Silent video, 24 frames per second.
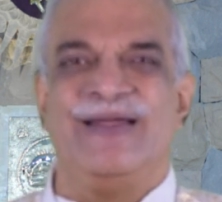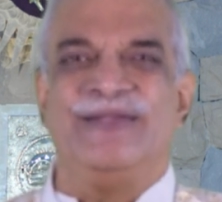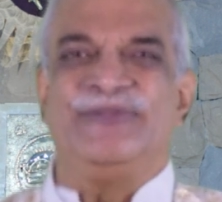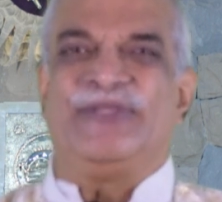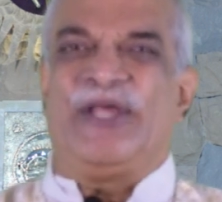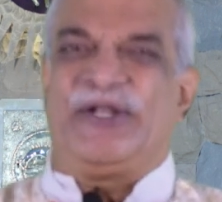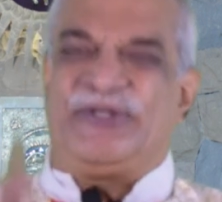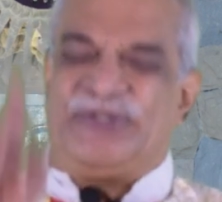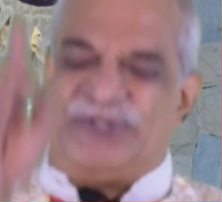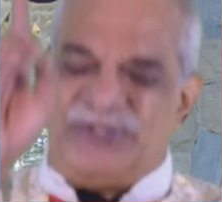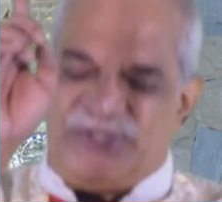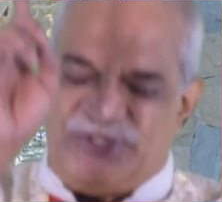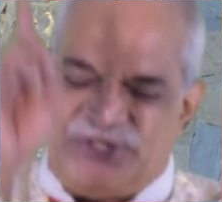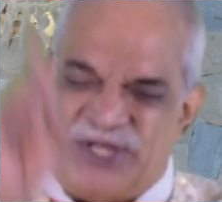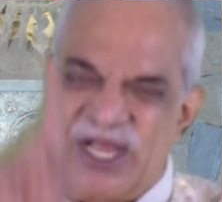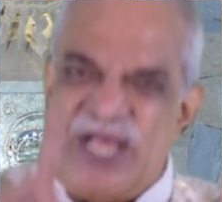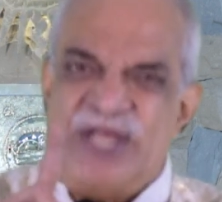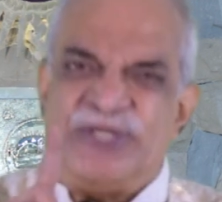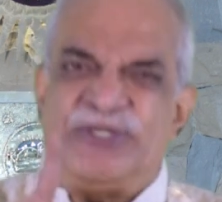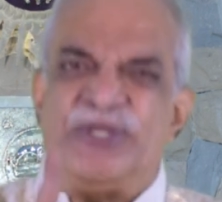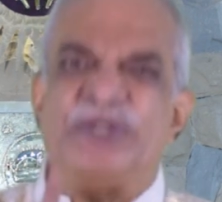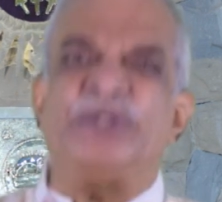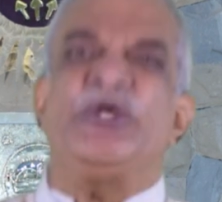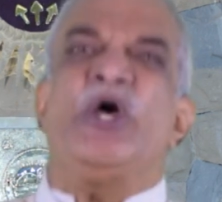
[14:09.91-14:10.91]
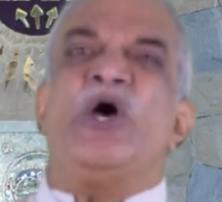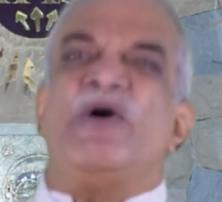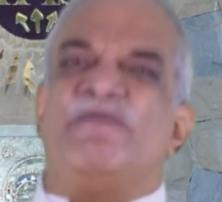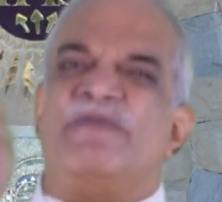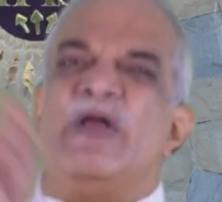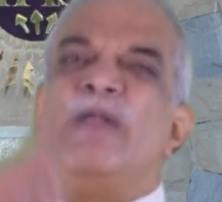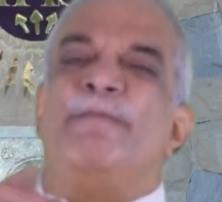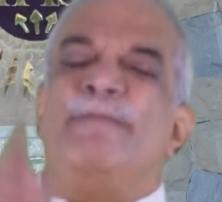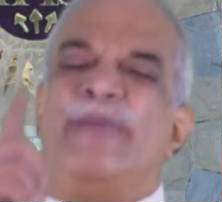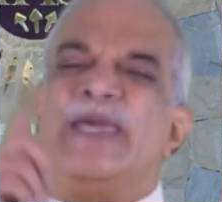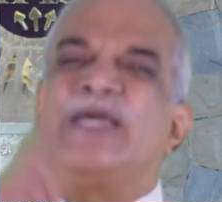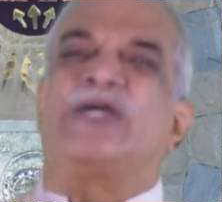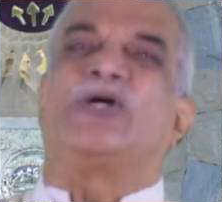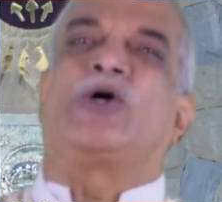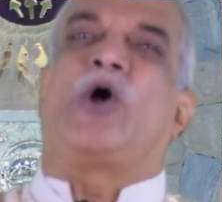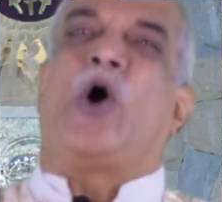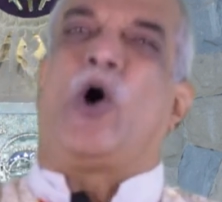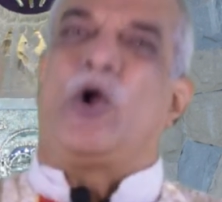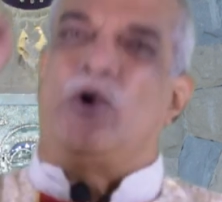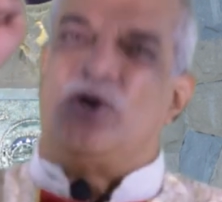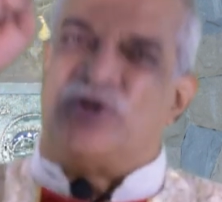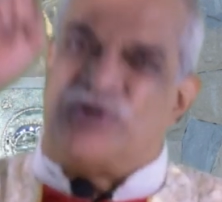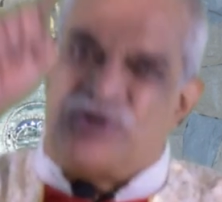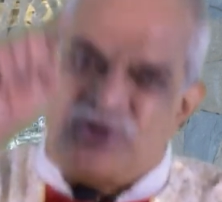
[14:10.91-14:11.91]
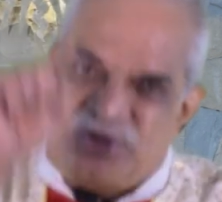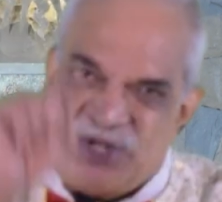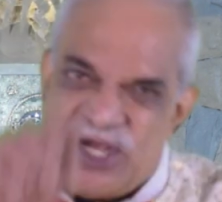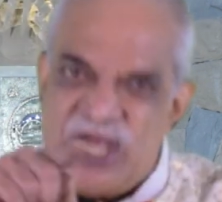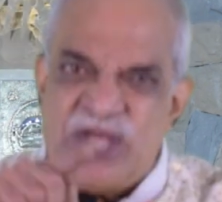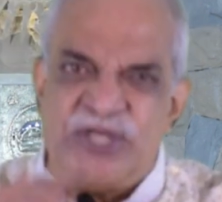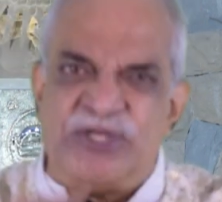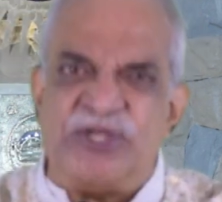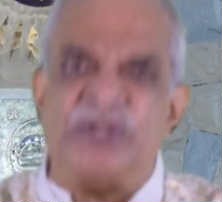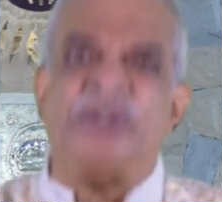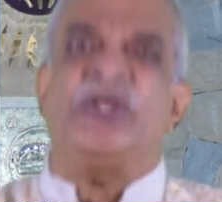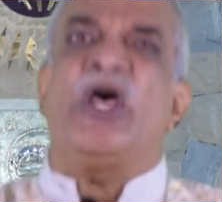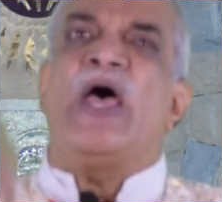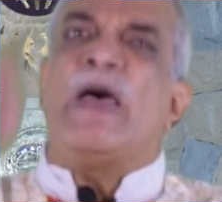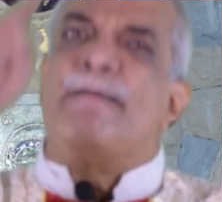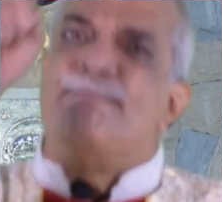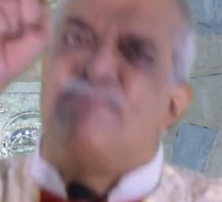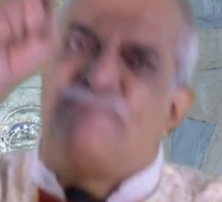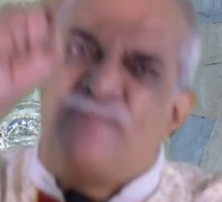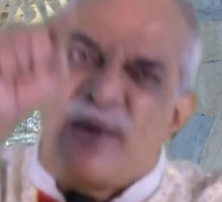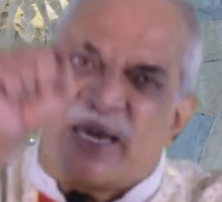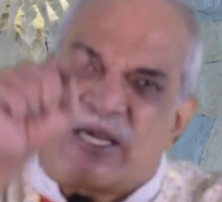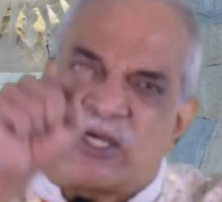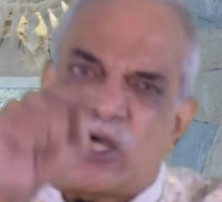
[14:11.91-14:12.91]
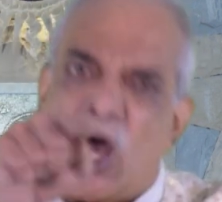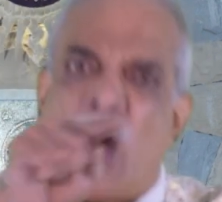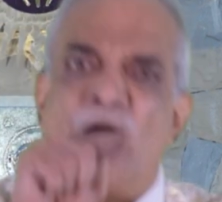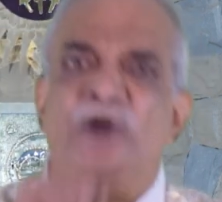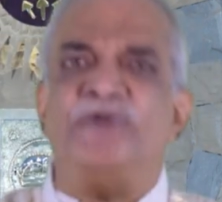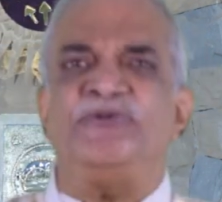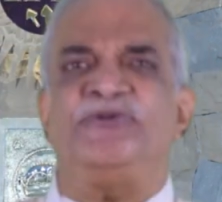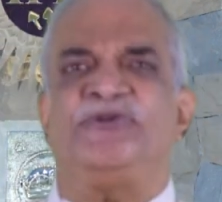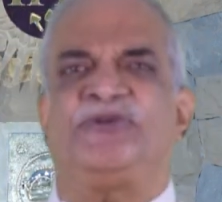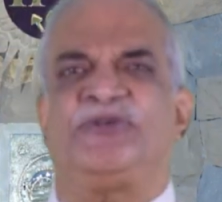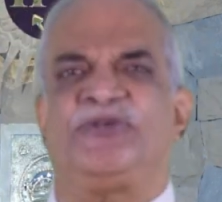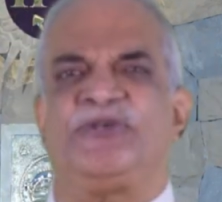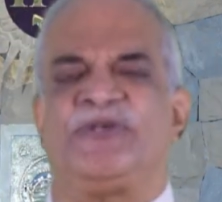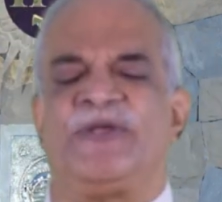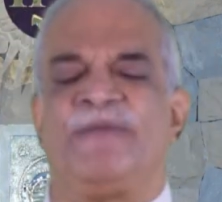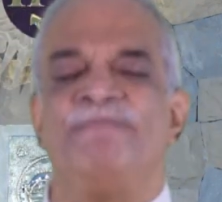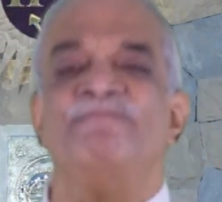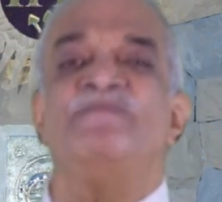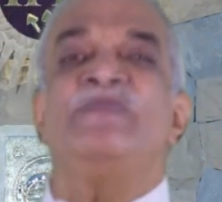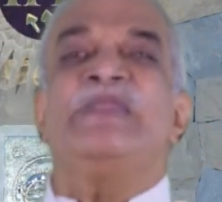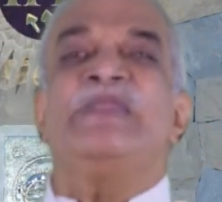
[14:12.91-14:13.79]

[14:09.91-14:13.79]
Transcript: that Jesus will be called Jesus because